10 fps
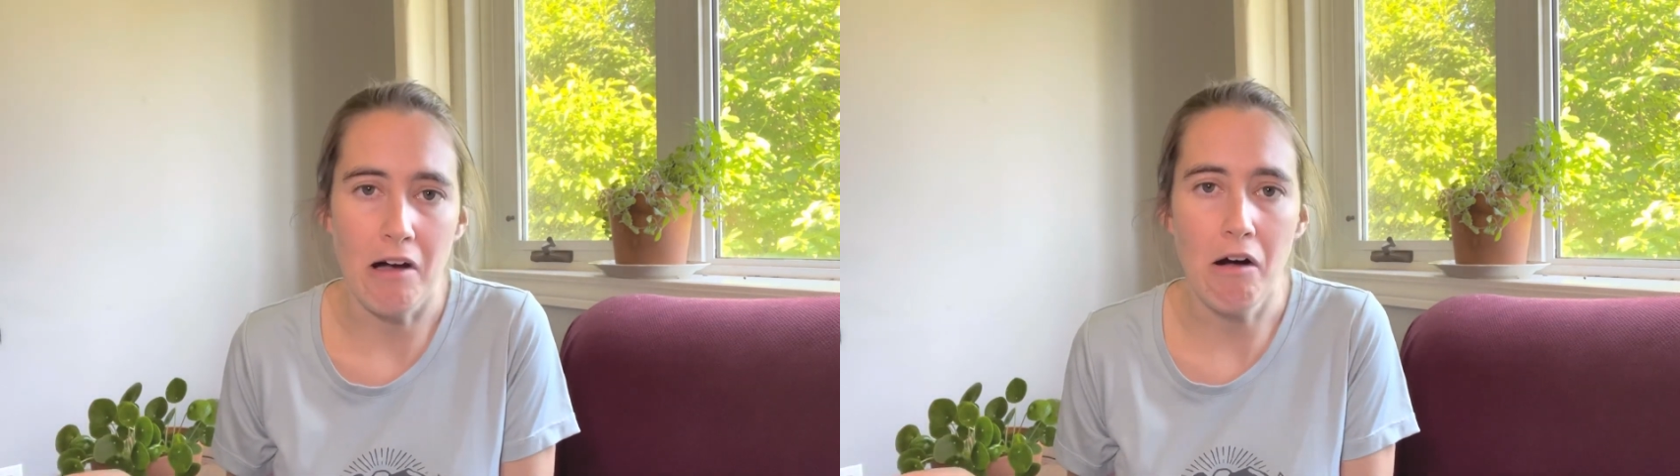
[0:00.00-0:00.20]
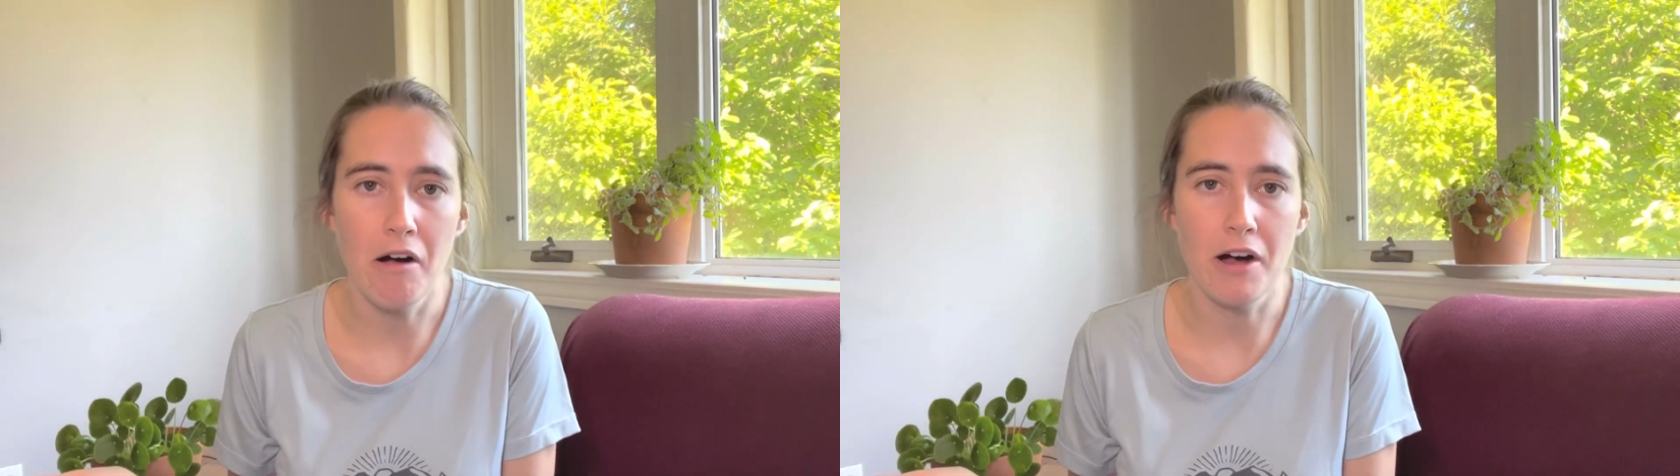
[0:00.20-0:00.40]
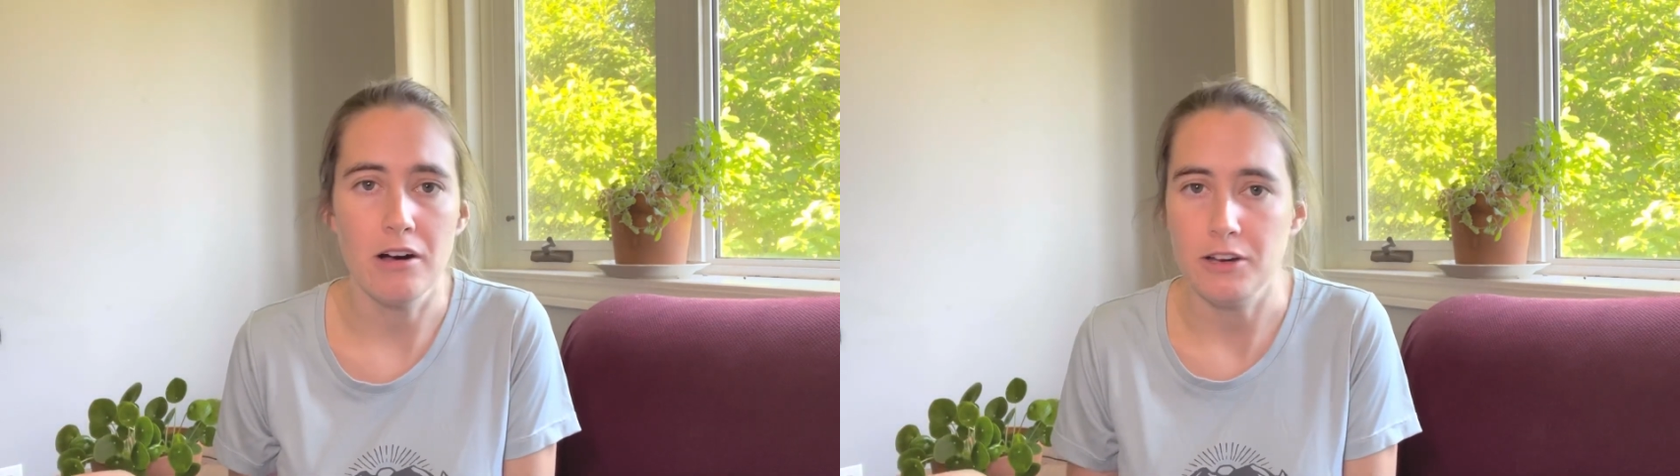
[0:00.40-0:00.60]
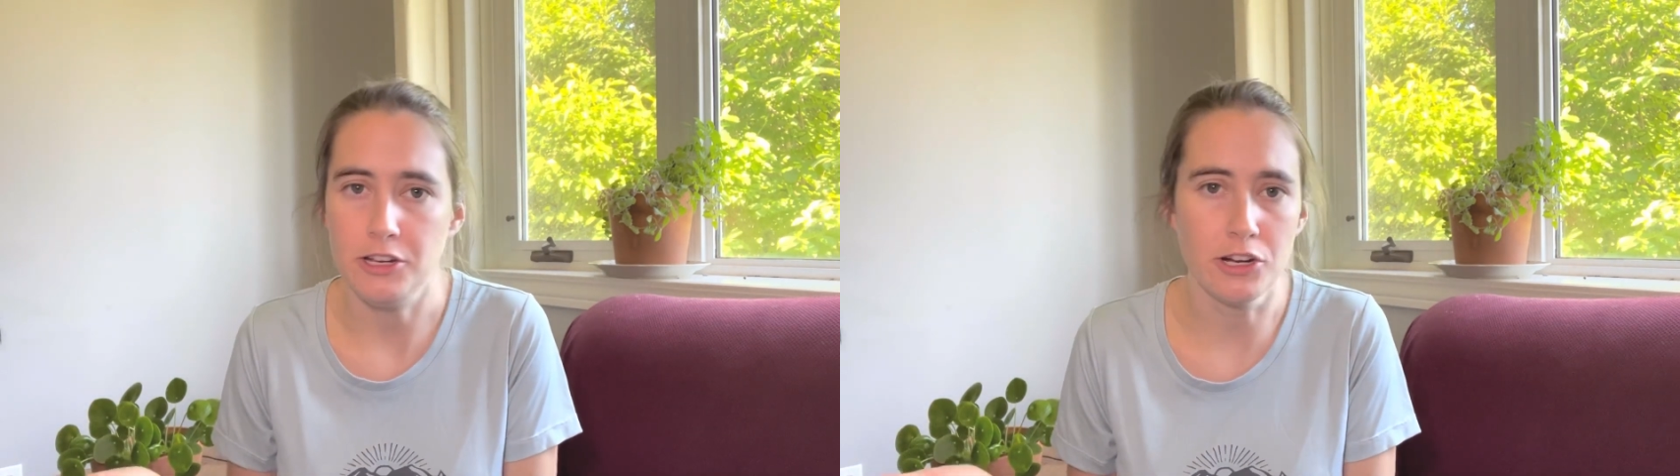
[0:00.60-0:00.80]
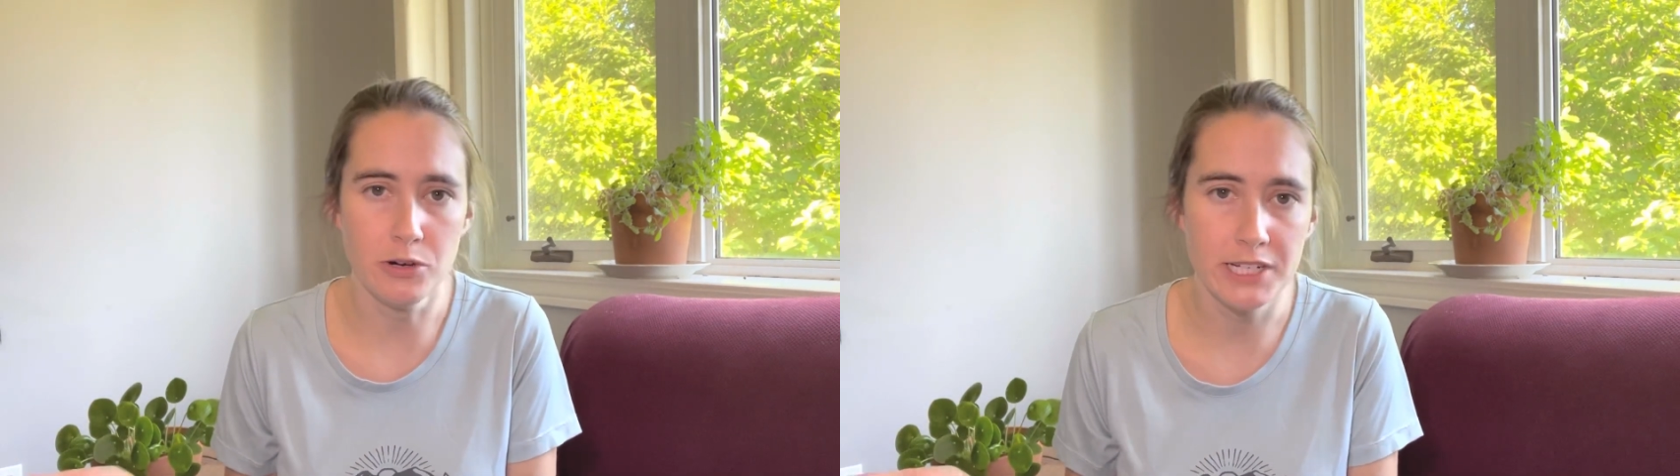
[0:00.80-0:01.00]
are
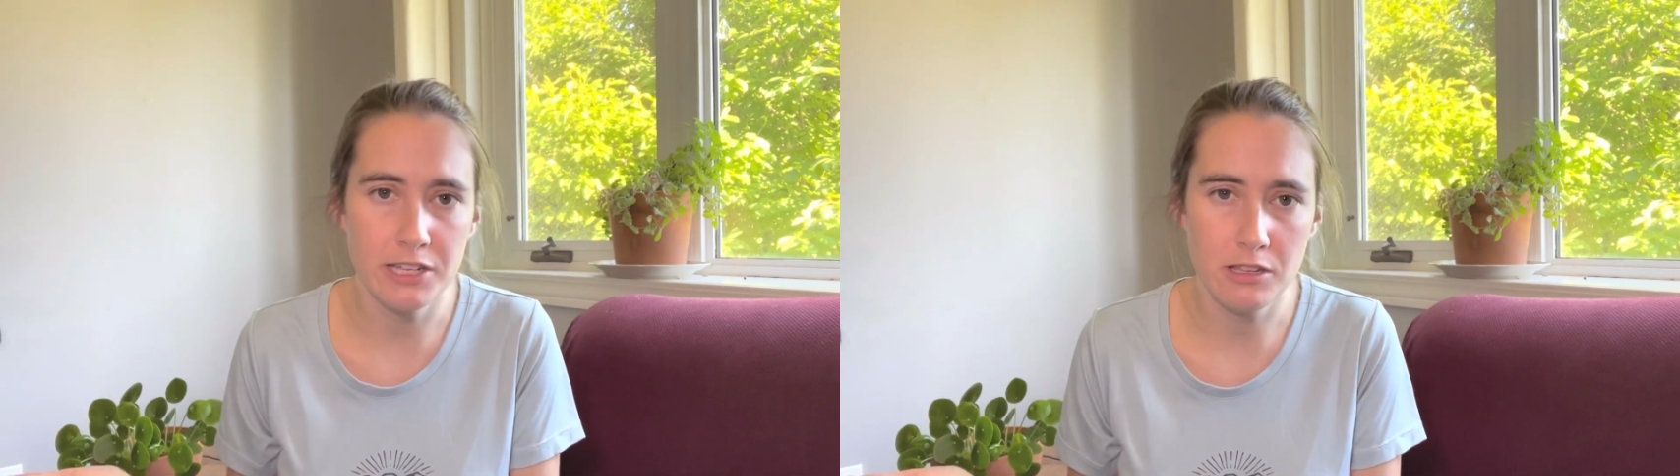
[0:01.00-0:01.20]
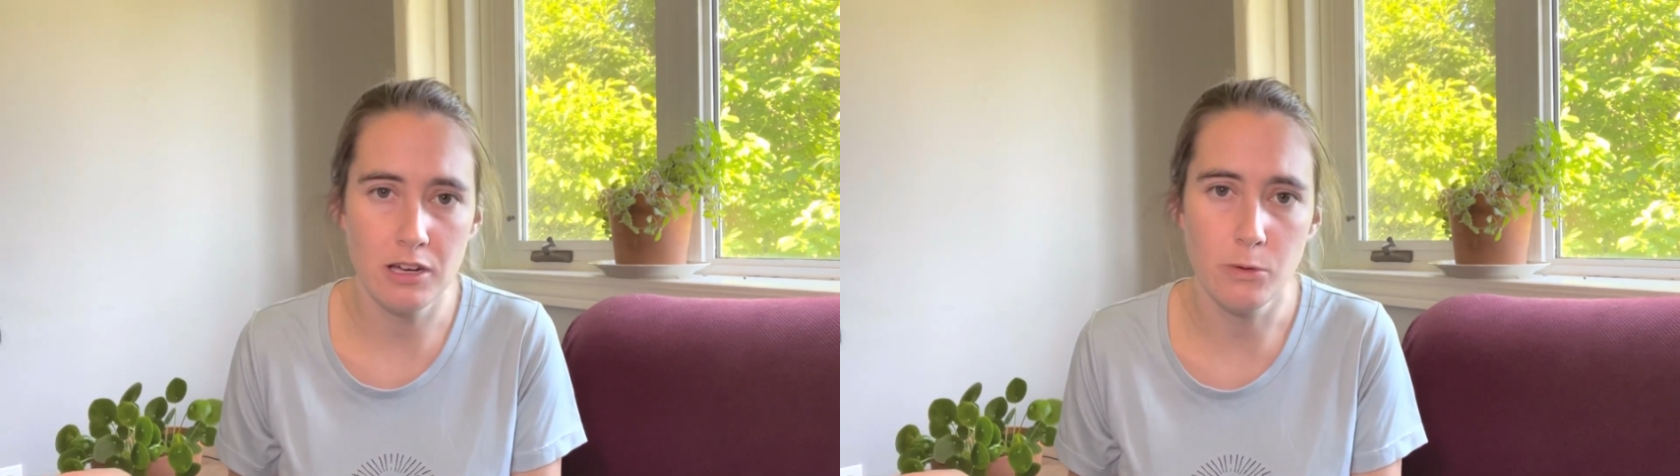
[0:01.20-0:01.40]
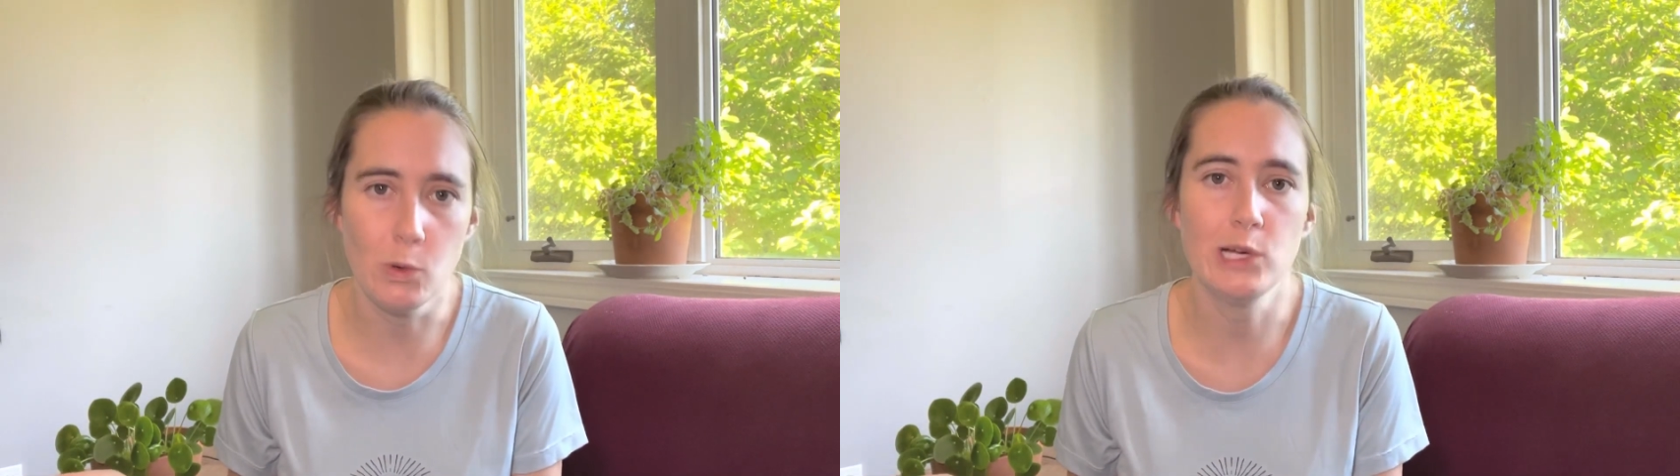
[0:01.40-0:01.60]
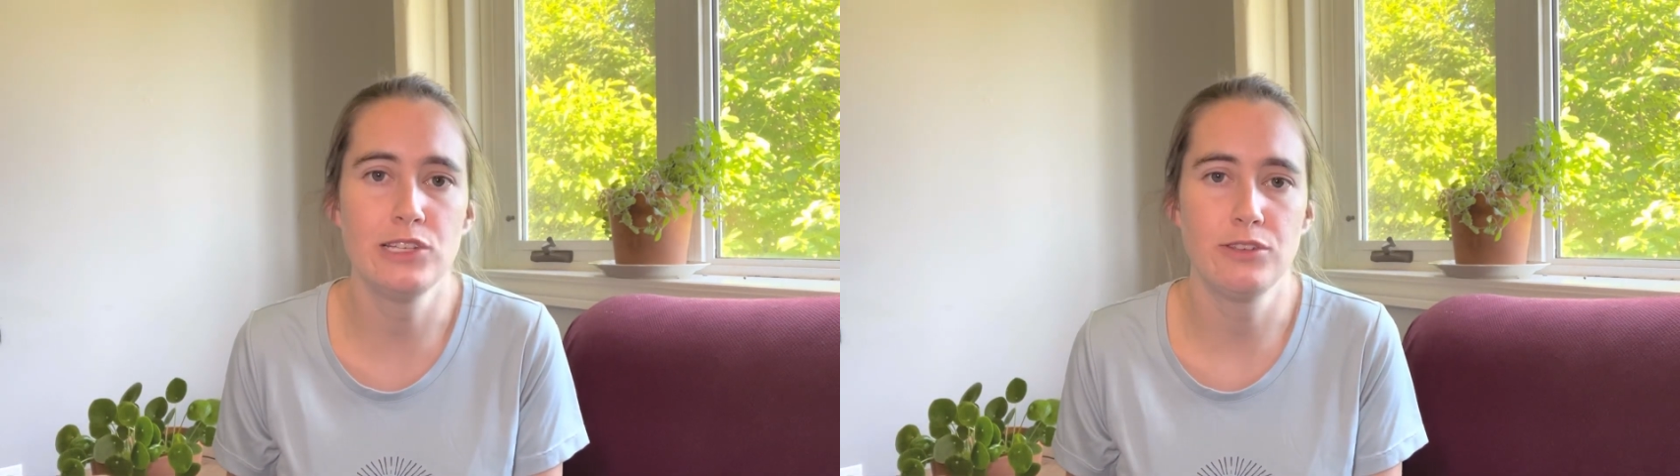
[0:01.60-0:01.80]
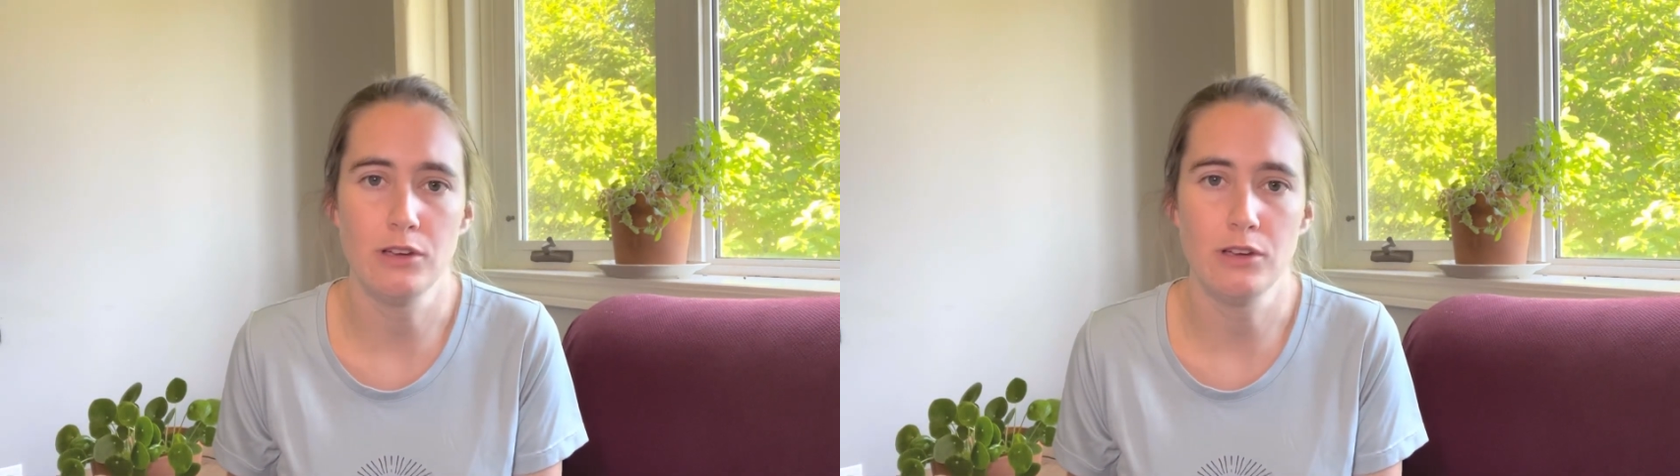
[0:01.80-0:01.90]
you're going into the woods